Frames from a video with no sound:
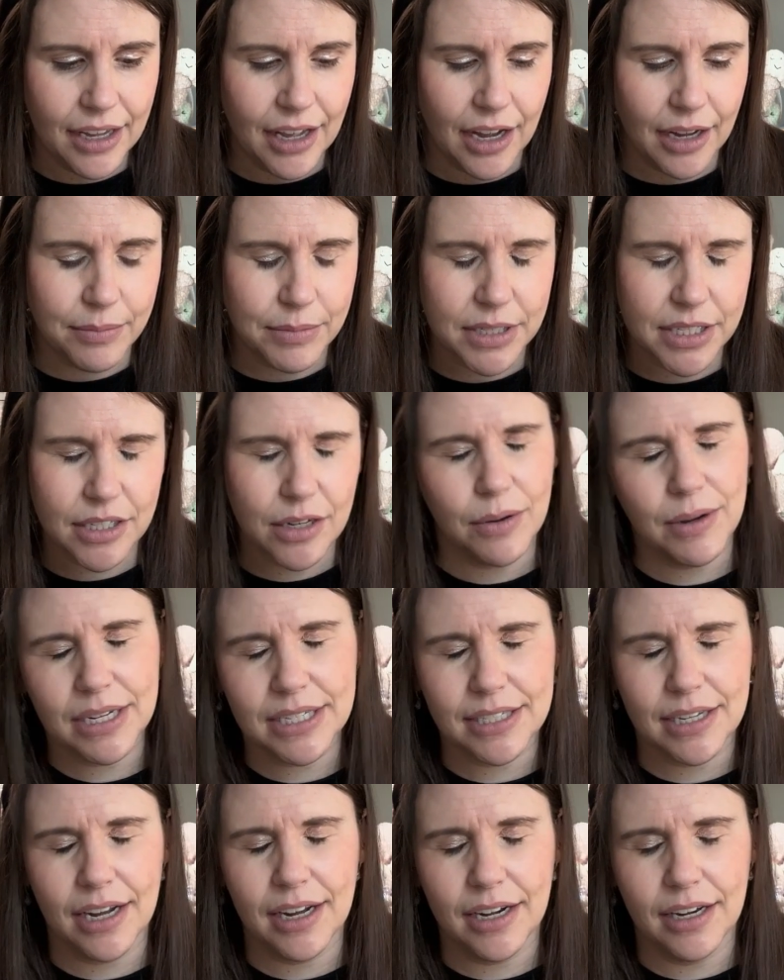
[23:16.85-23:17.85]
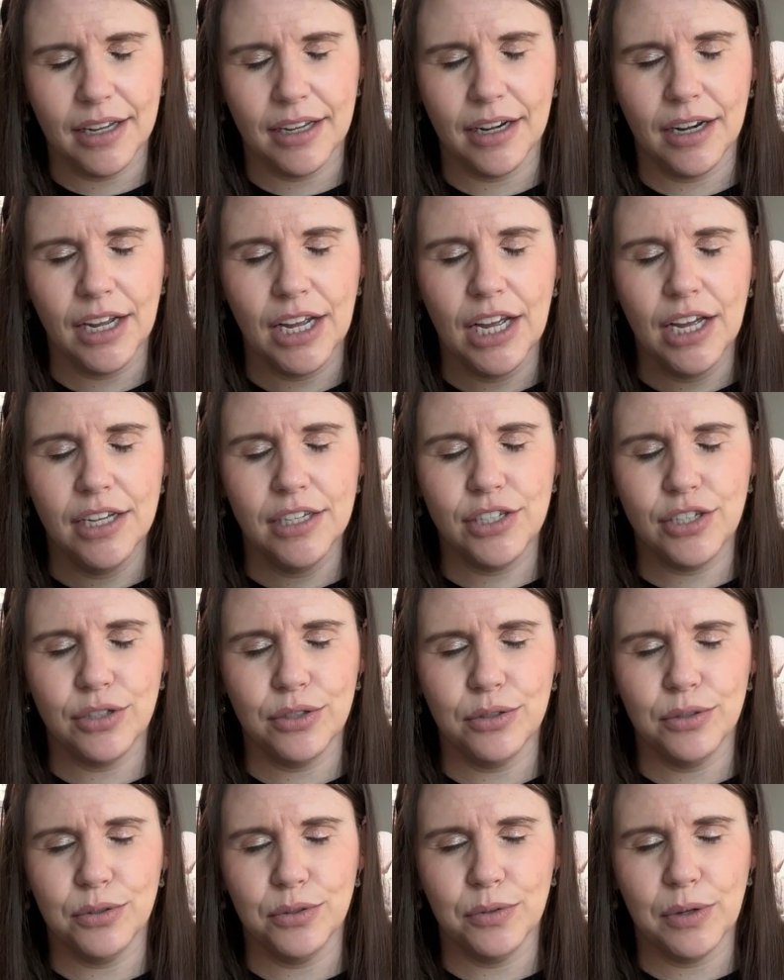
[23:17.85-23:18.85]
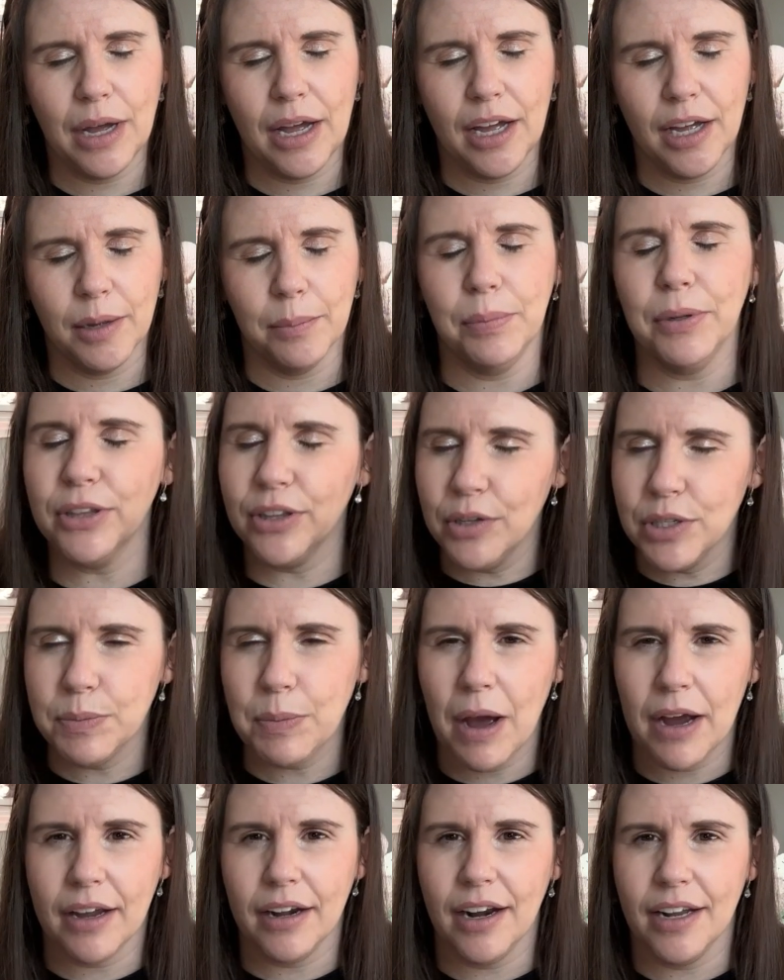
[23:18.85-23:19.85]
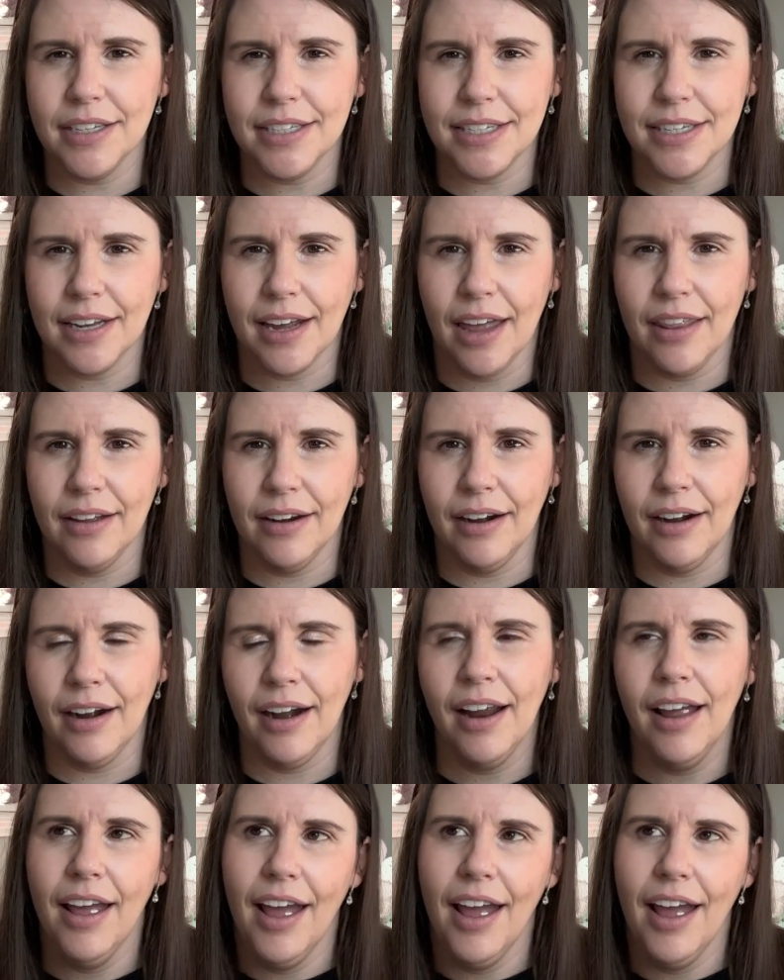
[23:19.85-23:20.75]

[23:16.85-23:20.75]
I'm so excited to put those pocket hugs together,